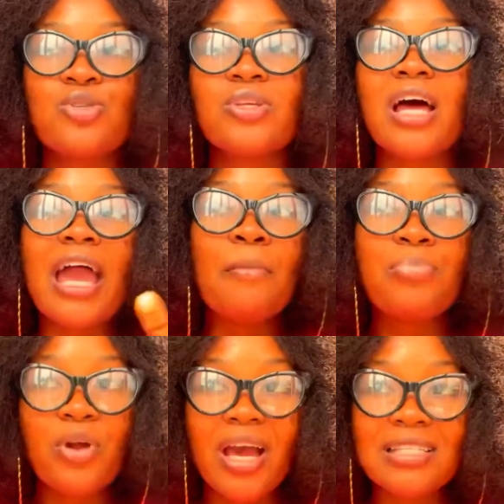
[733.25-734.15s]
so now
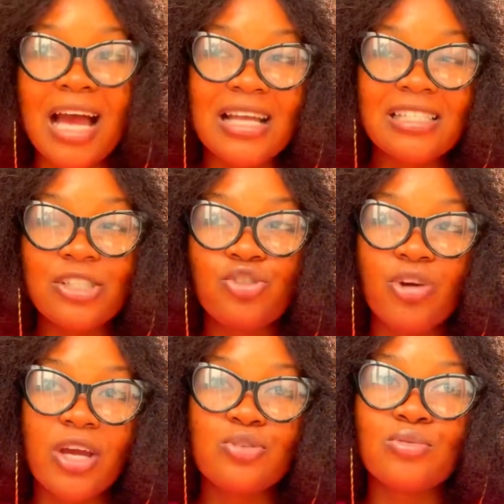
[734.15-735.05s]
employers are actually
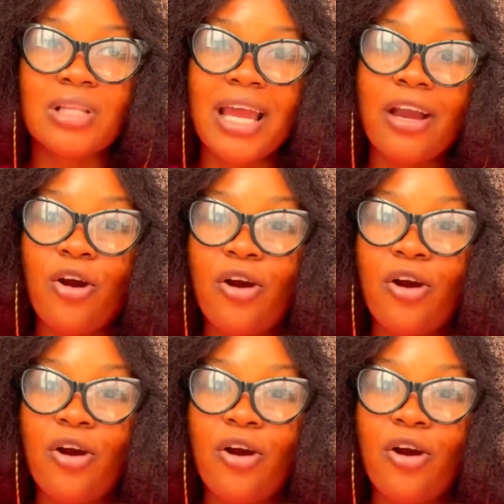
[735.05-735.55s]
trying to like